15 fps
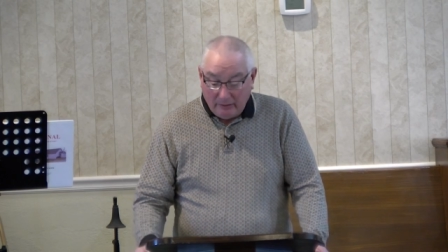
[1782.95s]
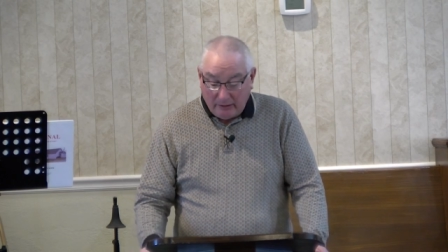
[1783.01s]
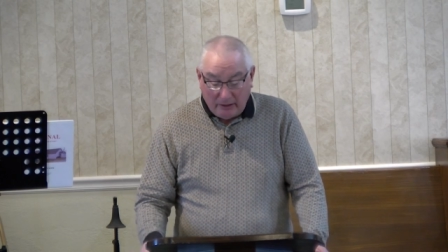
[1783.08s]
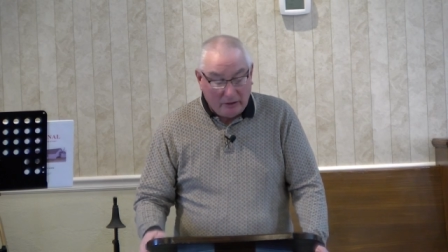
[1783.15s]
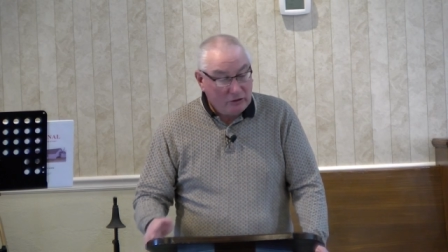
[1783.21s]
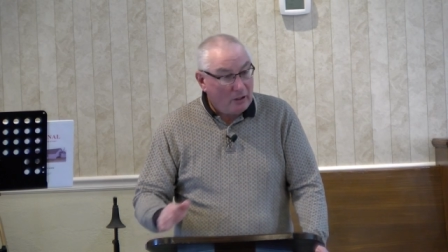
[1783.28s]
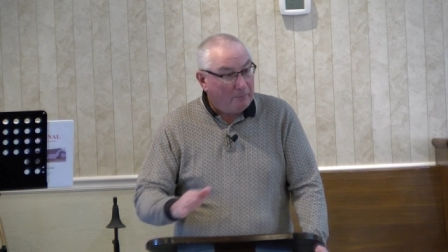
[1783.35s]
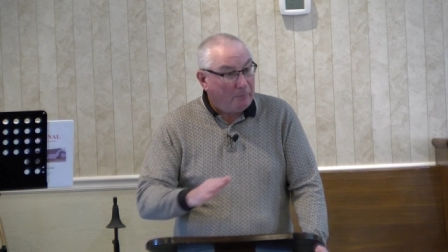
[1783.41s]

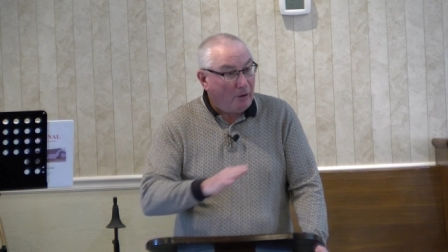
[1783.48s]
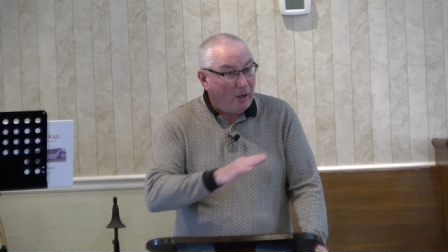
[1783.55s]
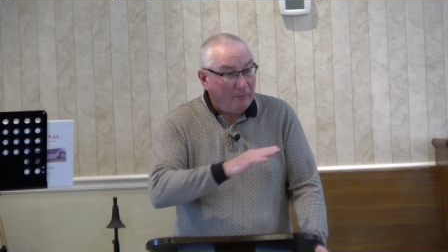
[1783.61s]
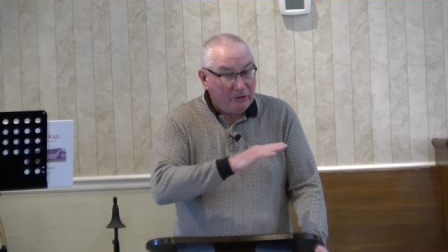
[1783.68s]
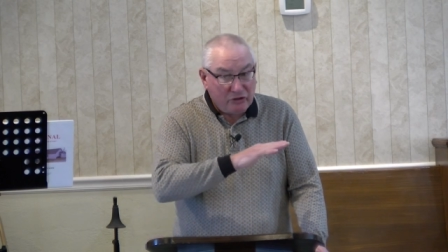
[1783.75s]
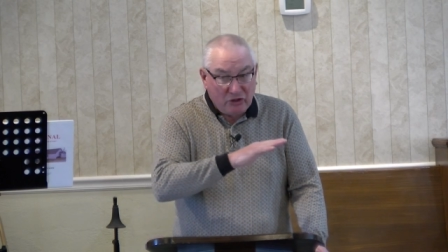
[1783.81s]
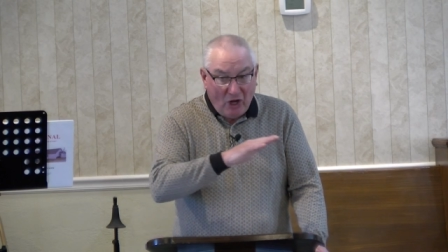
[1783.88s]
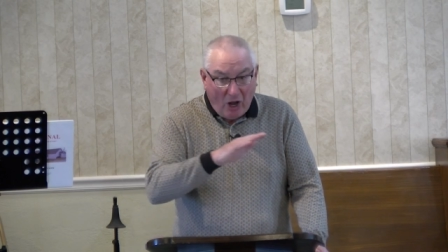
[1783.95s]
It's a
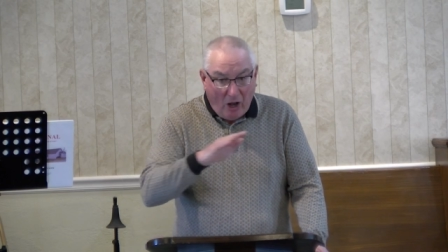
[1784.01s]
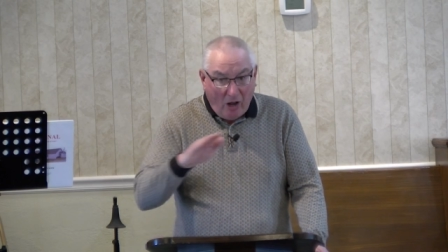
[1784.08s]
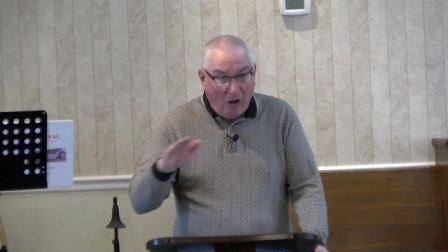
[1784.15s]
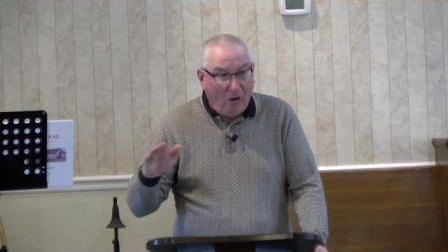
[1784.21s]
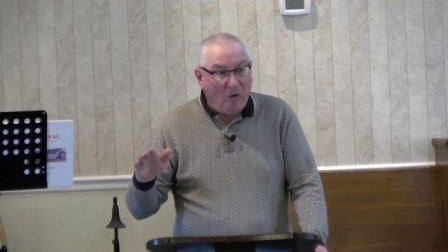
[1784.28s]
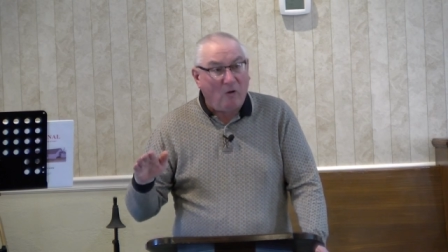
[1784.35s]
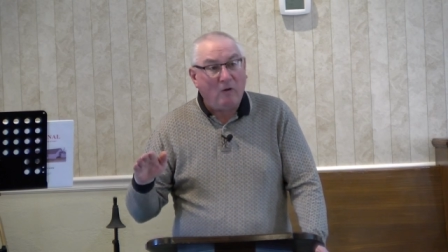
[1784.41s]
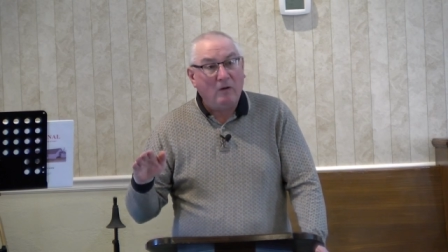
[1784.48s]
promise to
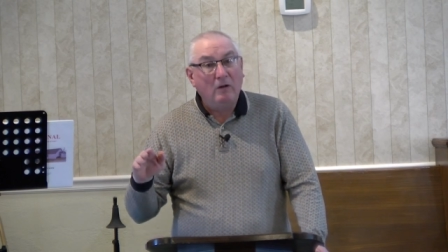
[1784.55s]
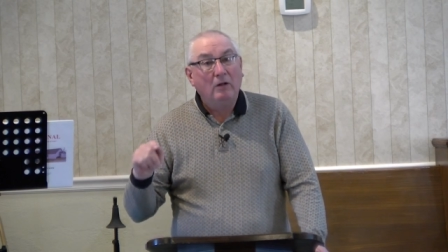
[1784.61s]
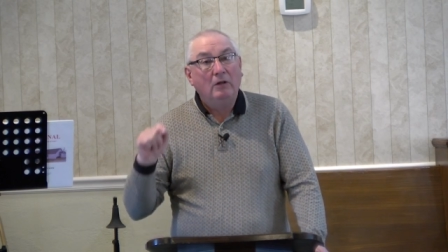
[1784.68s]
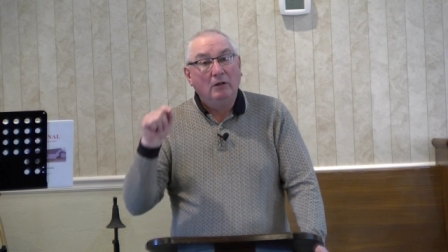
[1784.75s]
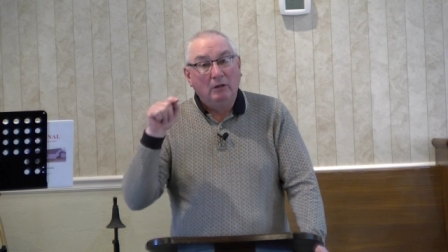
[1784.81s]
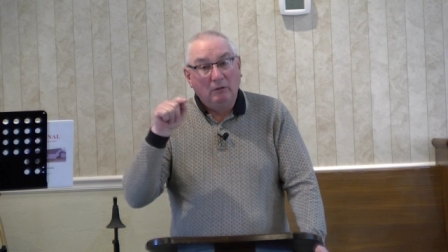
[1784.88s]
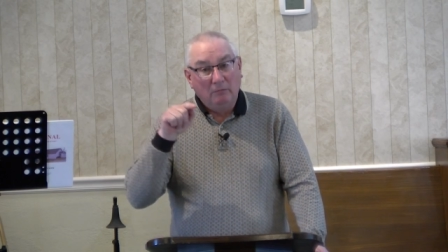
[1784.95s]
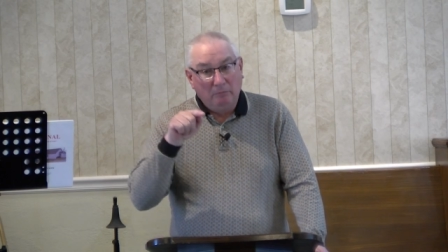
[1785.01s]
all
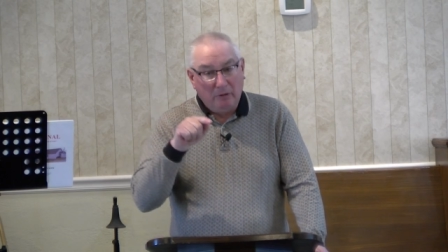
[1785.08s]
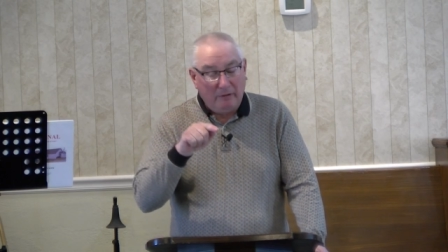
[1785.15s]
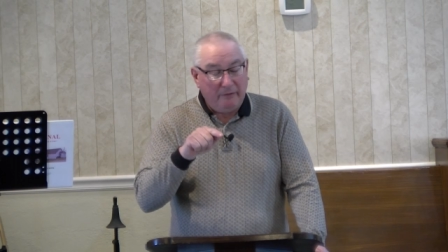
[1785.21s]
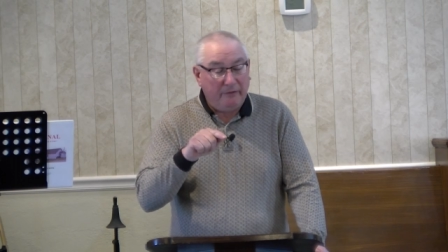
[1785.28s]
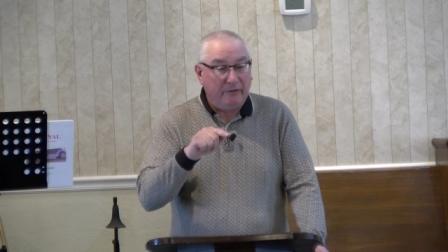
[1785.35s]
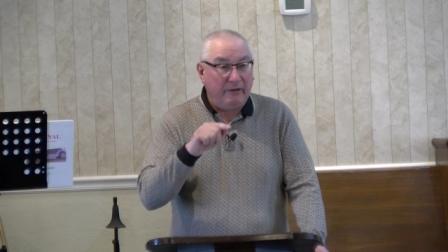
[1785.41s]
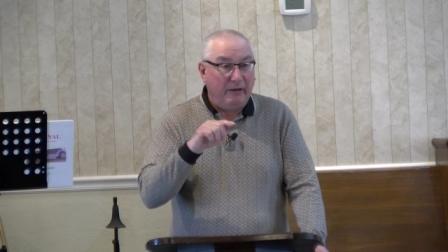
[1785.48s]
but